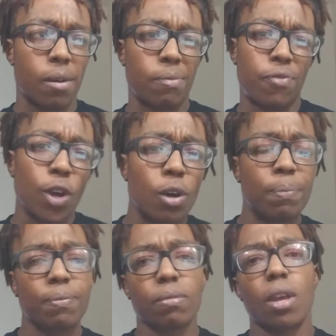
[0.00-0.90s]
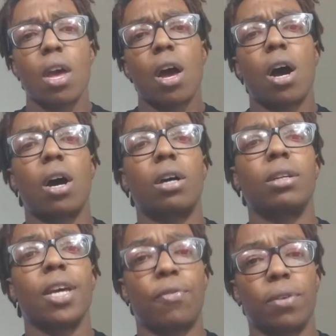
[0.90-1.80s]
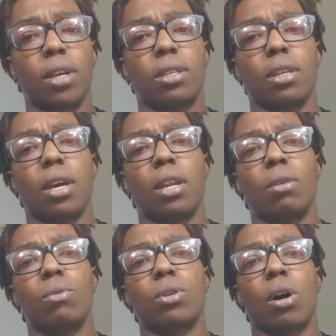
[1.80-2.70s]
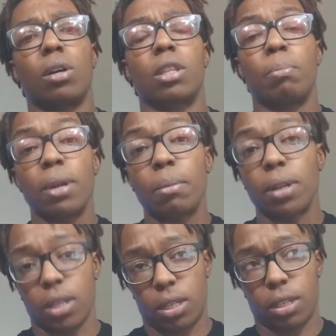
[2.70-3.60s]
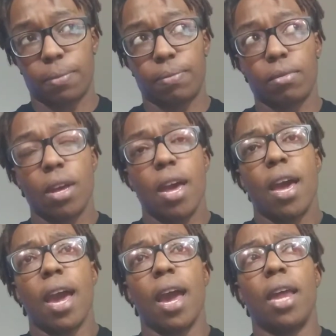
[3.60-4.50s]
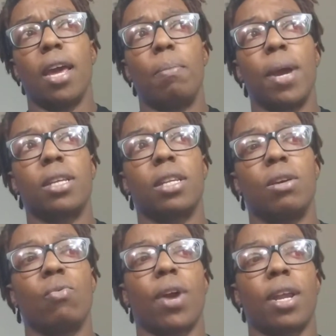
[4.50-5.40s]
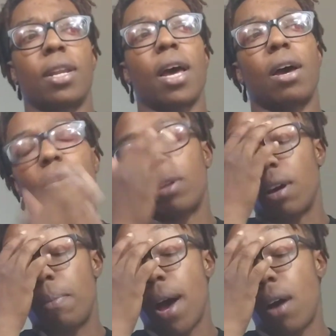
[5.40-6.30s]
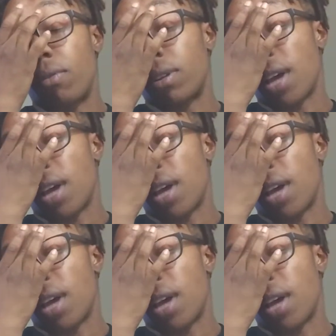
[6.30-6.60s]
film on Netflix, and it was called The Minimalist. And it basically ran down about